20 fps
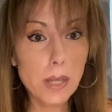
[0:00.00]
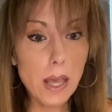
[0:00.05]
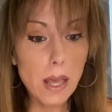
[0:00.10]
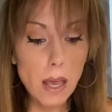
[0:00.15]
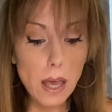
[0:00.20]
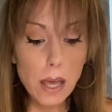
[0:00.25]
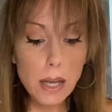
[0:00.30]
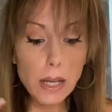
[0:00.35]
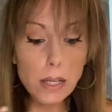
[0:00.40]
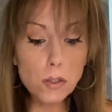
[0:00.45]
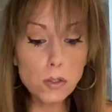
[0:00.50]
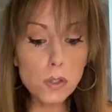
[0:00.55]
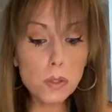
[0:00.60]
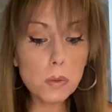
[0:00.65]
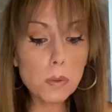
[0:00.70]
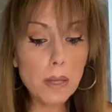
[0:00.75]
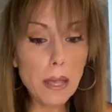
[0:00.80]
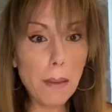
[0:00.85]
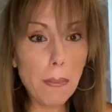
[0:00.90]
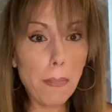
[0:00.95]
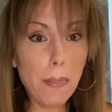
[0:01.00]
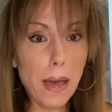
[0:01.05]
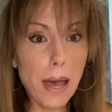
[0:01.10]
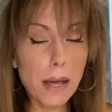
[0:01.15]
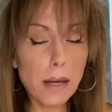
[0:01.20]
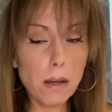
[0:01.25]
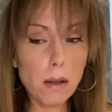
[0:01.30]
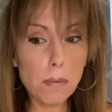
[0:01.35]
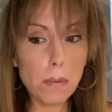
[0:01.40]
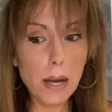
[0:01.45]
And I do get
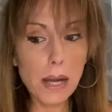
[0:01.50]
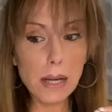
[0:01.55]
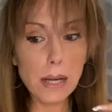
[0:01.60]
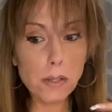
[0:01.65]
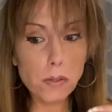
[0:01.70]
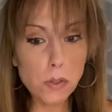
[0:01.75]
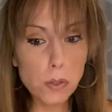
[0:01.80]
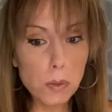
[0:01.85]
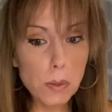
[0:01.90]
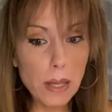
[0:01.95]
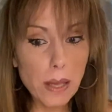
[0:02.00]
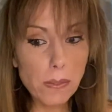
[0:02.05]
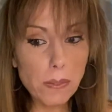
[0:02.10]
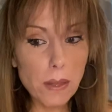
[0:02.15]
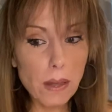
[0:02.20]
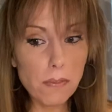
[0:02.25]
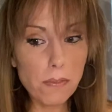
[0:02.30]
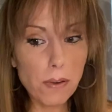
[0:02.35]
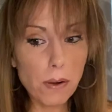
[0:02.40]
that, all right? I do get that